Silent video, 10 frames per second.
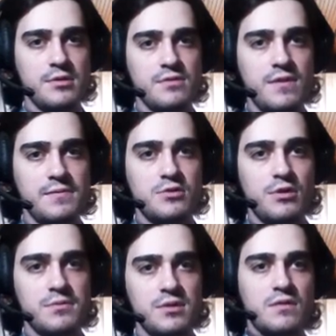web
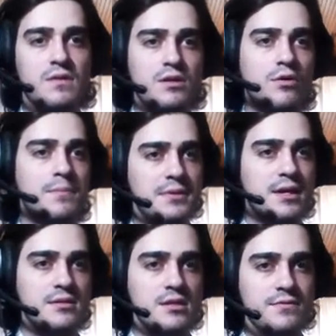shops have an open
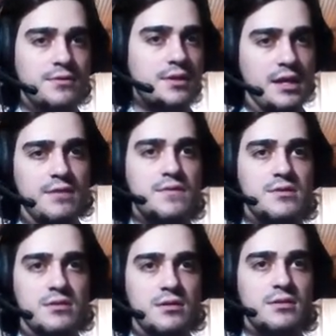access for any
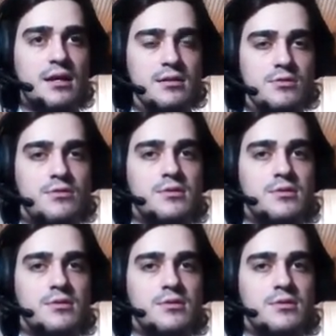visitor and user.